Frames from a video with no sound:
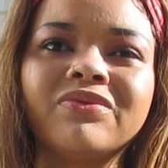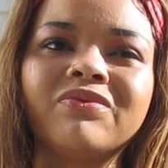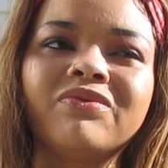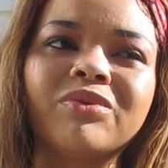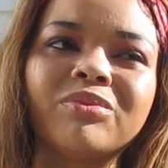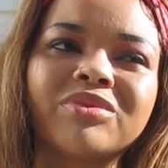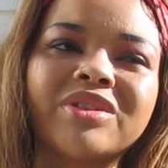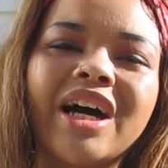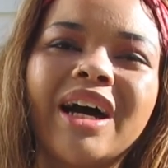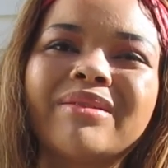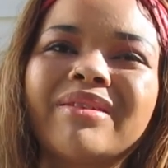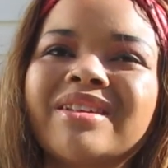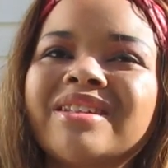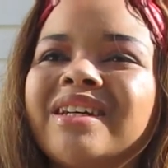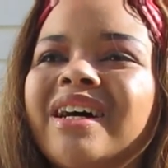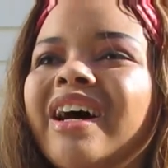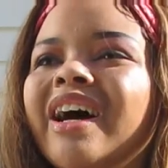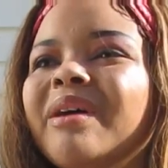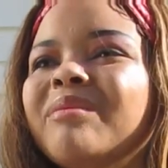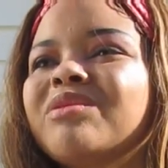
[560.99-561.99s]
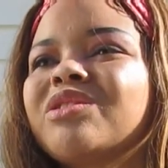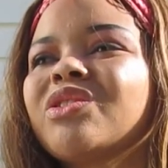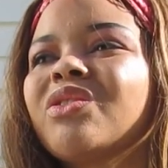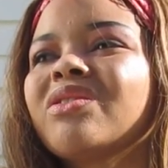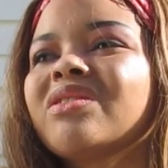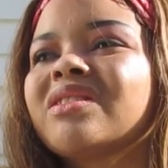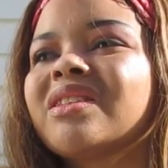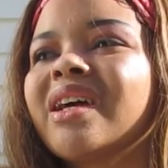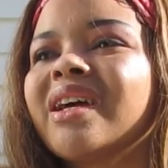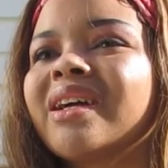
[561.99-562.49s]
from time to time.
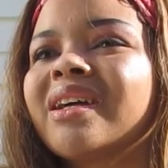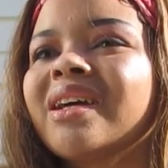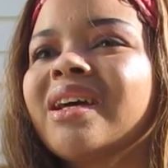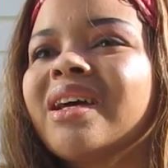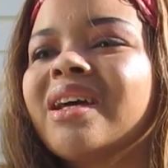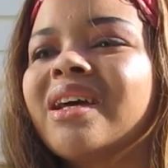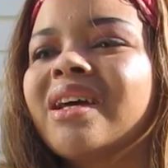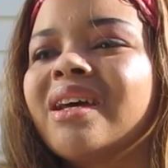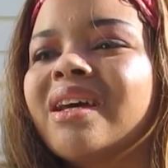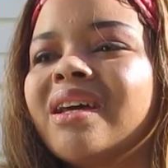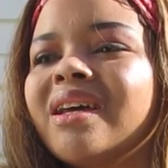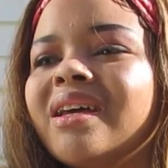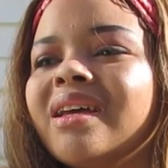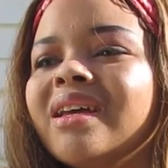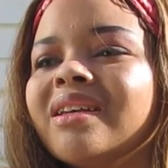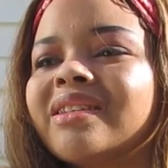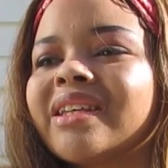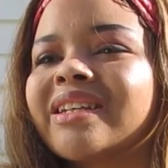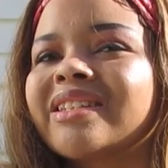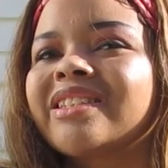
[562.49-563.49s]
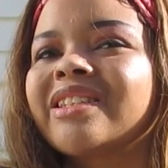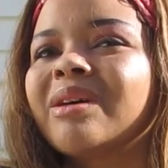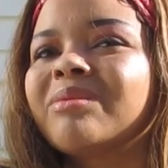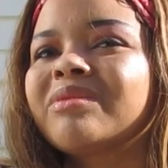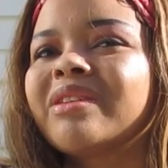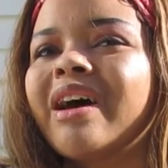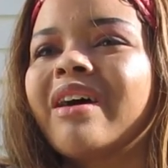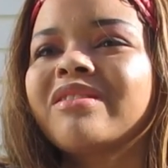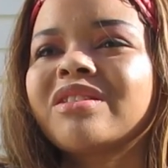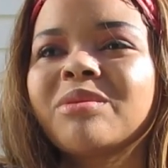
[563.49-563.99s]
So it's like, it's like
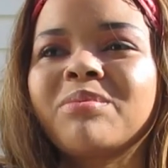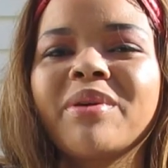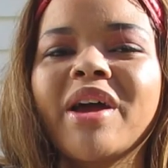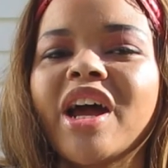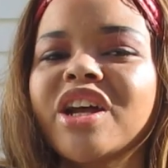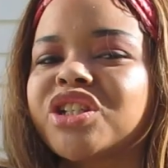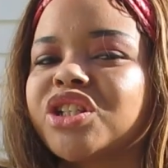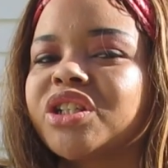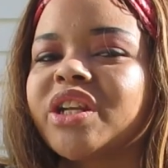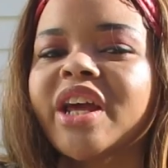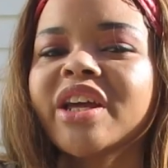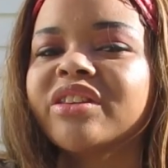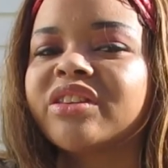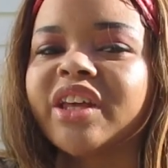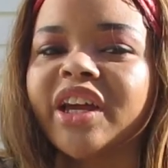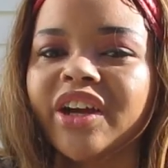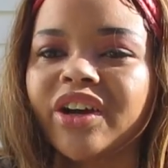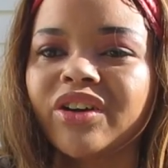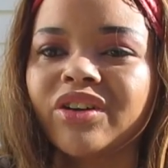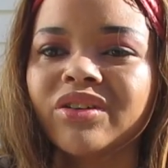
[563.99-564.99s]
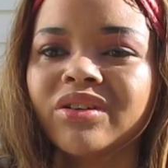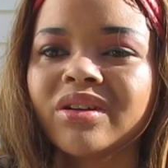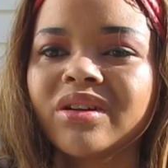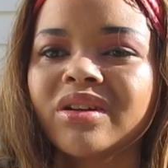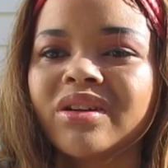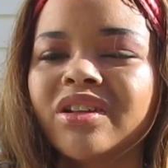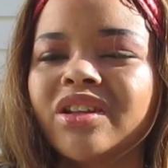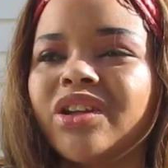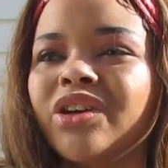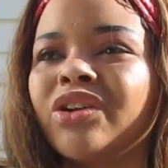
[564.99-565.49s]
sometimes the passion ain't there.
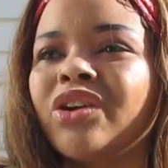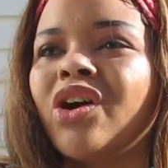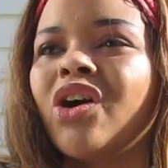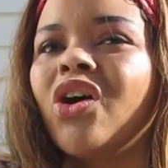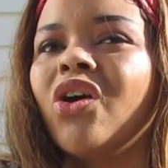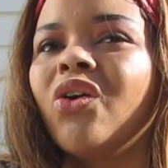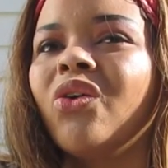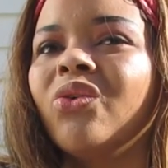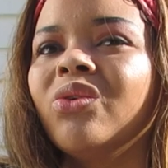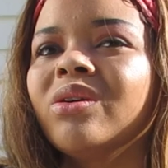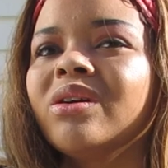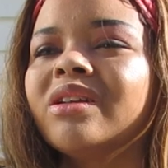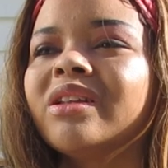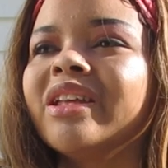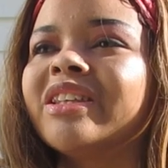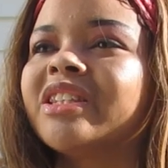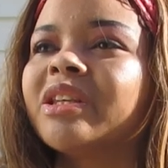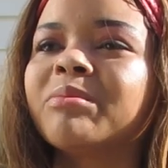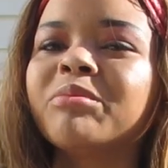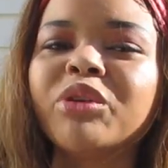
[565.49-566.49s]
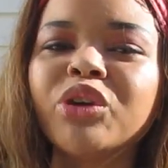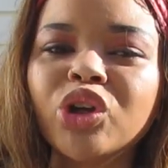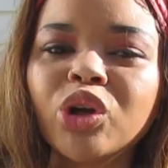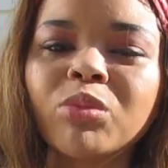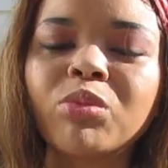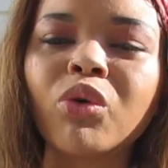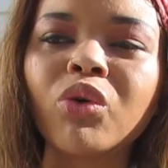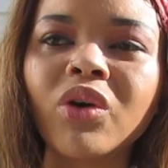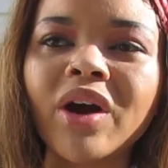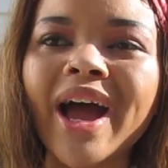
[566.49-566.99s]
You know, it's
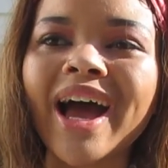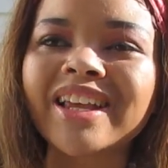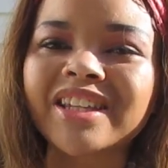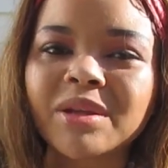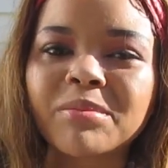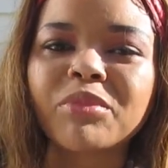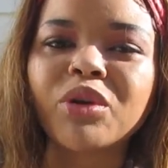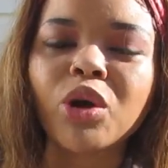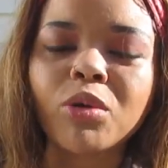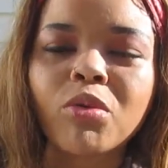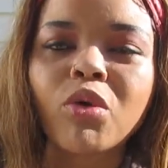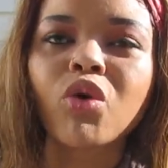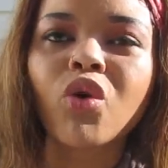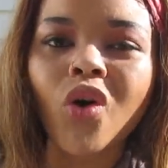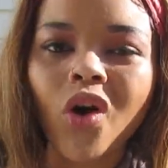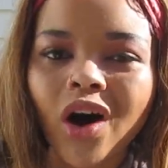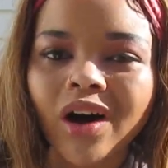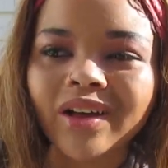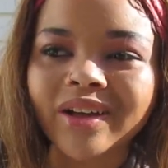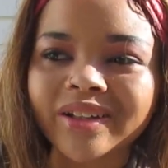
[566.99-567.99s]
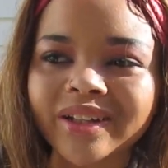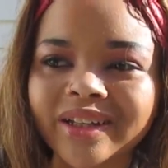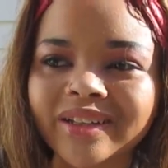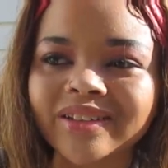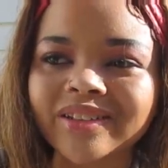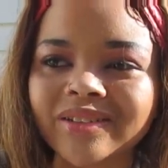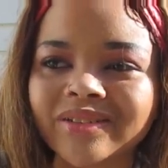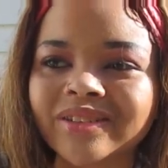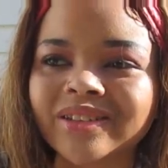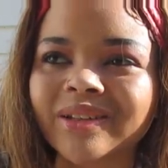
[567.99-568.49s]
immutable, it has immutable quality.
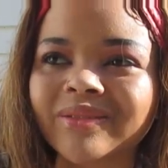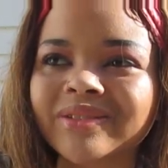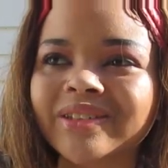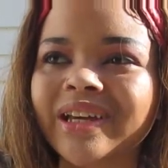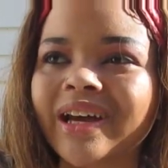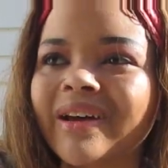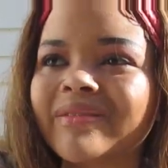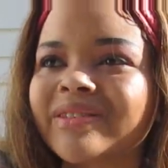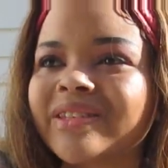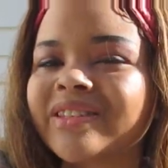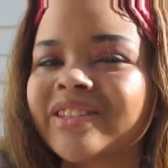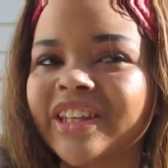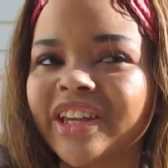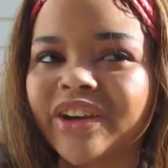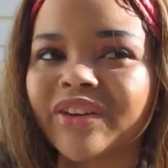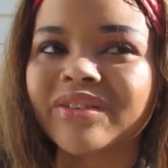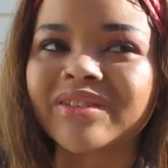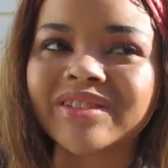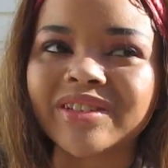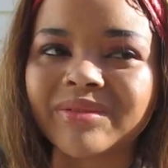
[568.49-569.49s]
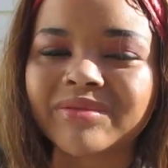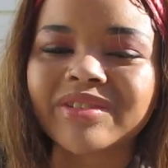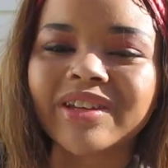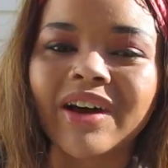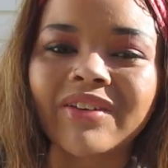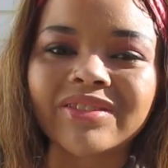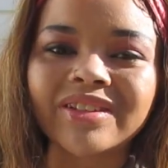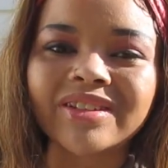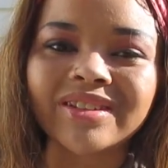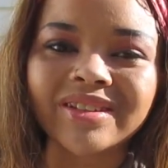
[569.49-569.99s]
So sometimes it's there and
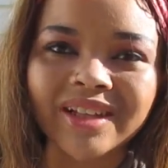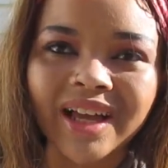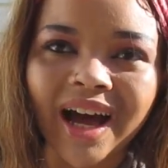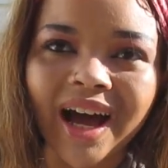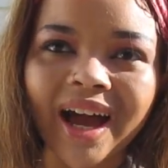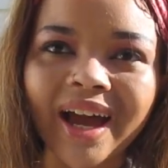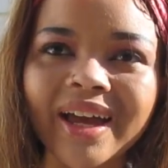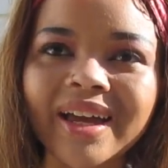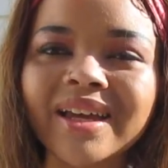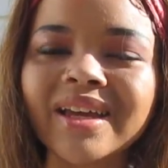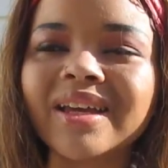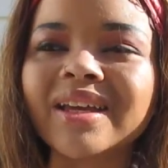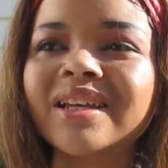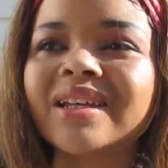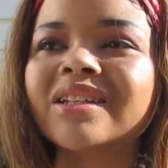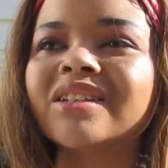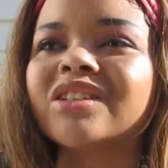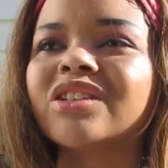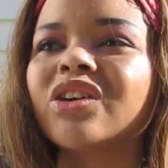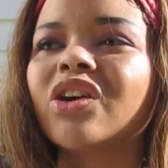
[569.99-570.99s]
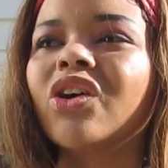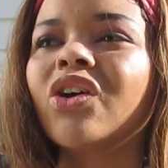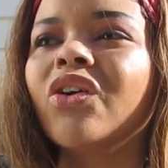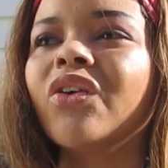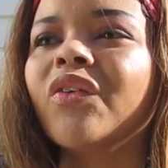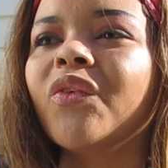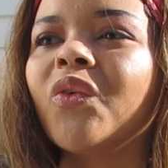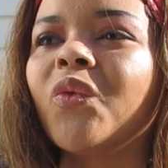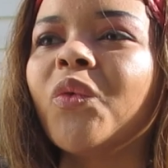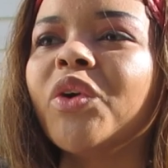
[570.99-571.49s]
sometimes it's not.
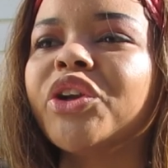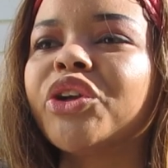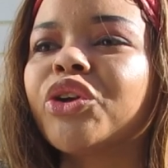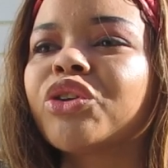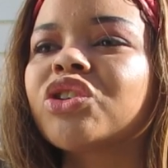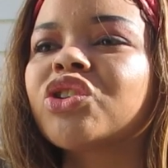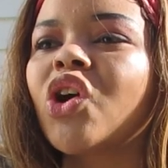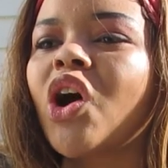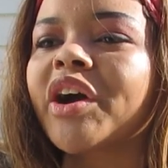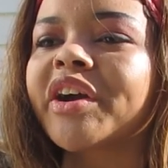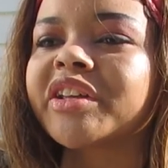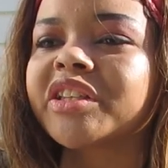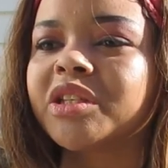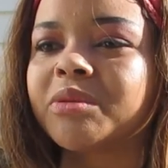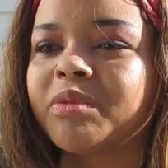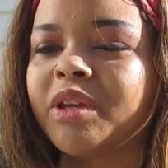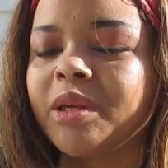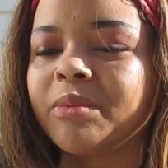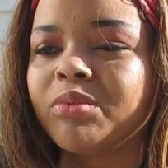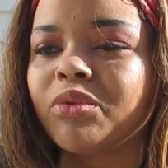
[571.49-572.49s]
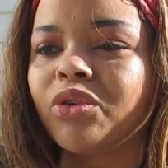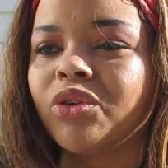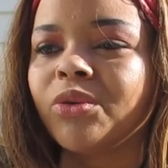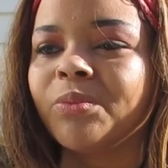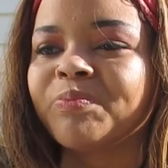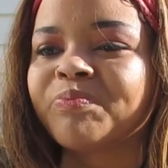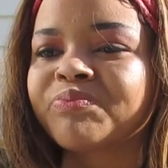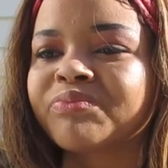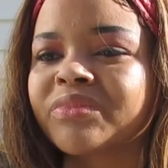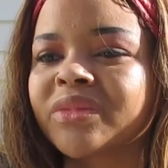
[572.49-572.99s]
So when you're talking to people,